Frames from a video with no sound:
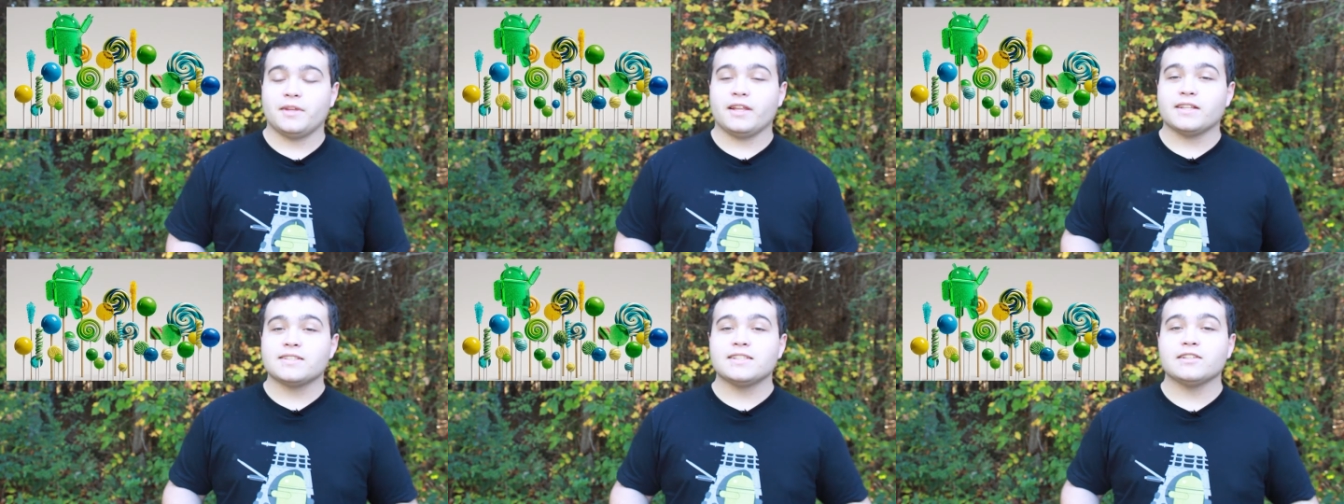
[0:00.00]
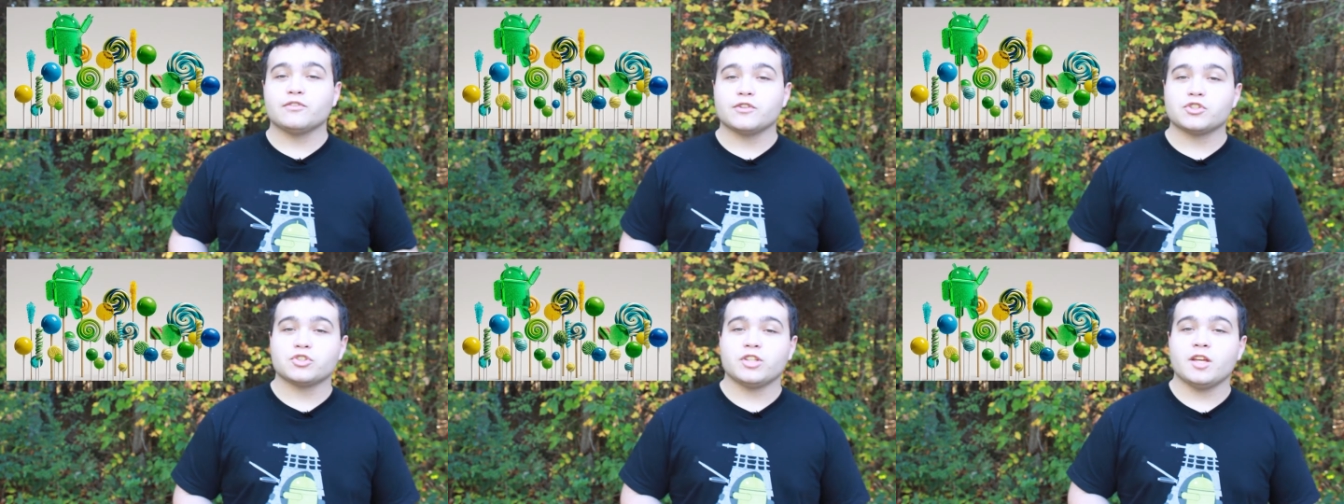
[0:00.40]
Now, that's the
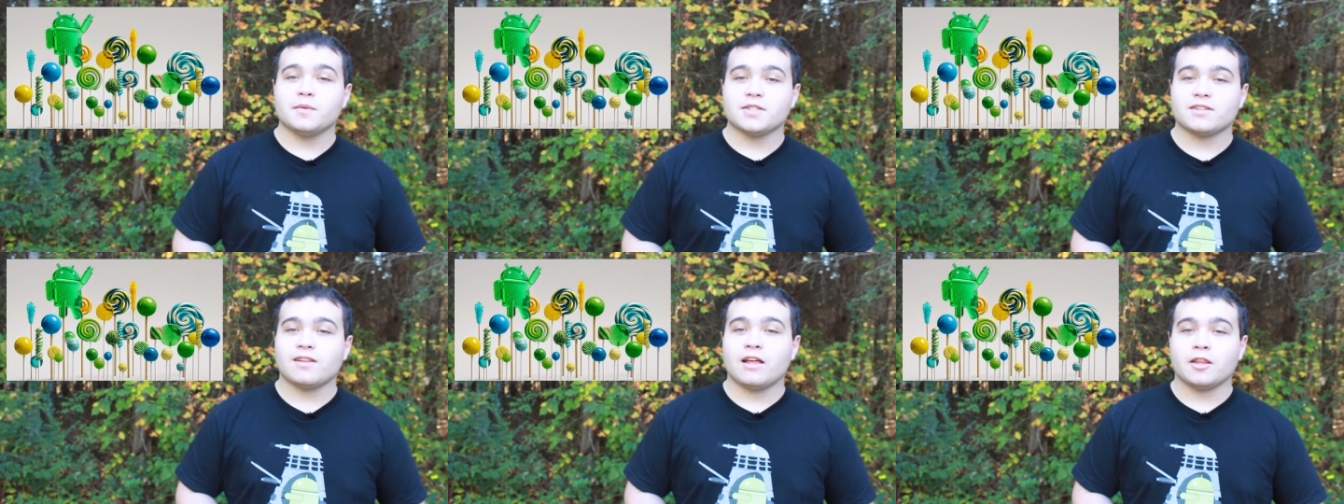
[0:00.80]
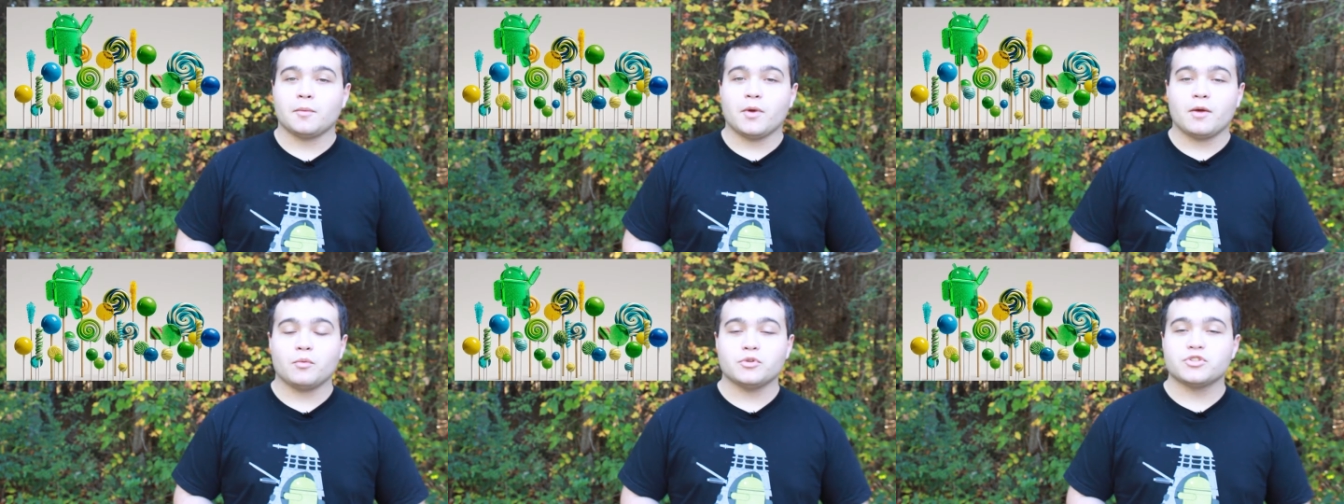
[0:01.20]
official name, is
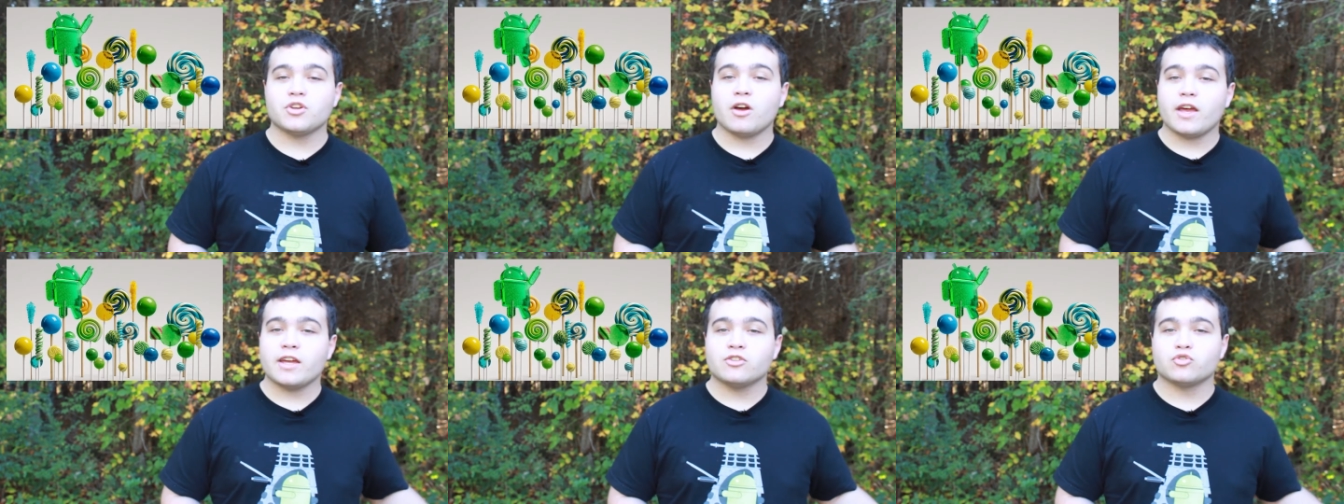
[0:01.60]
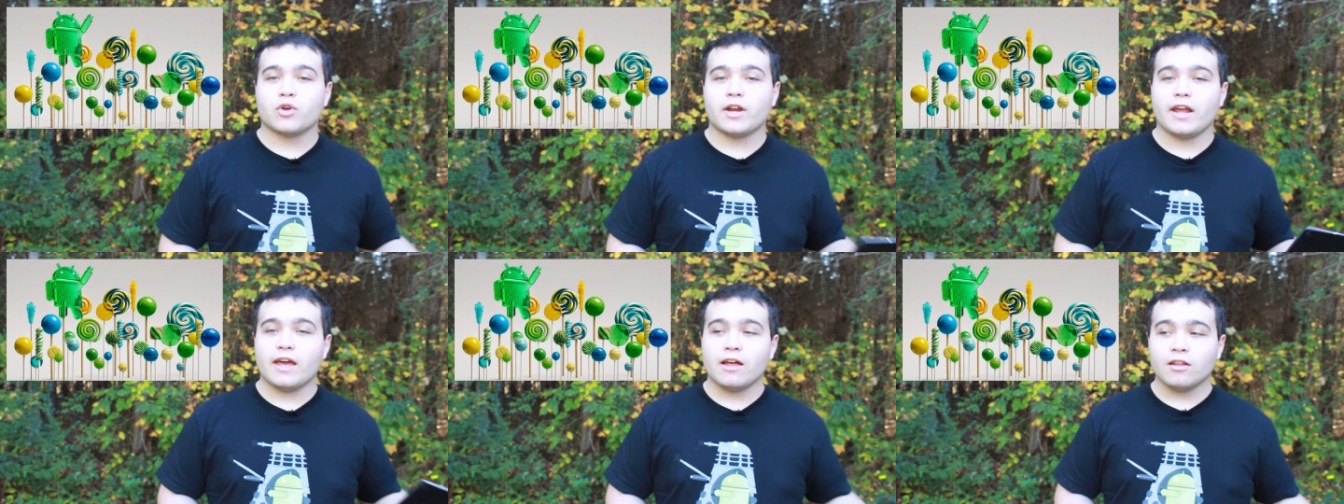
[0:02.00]
Lollipop. We saw
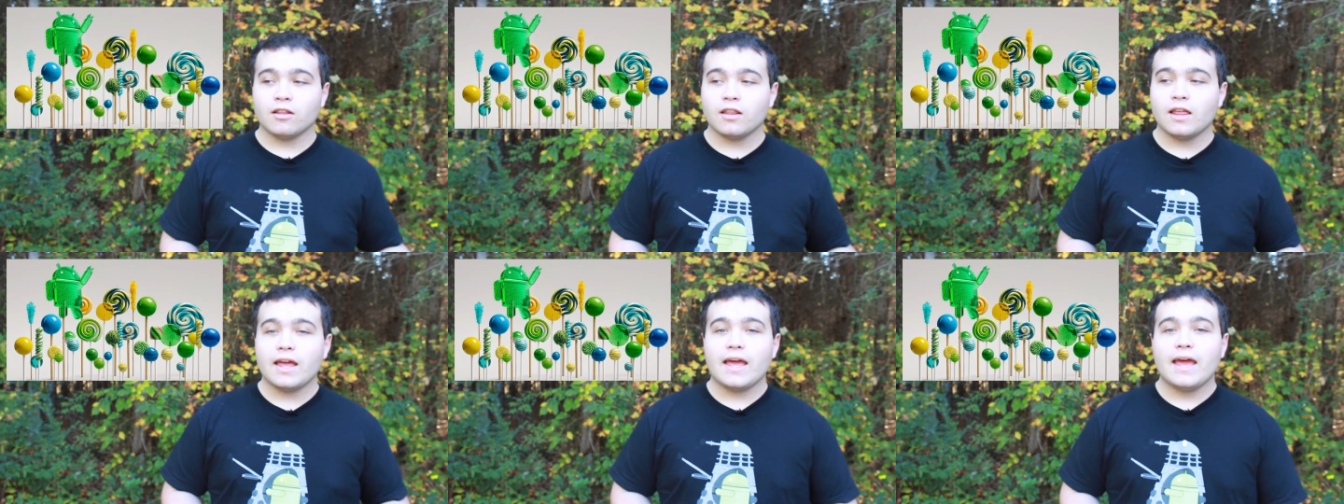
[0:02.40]
Android L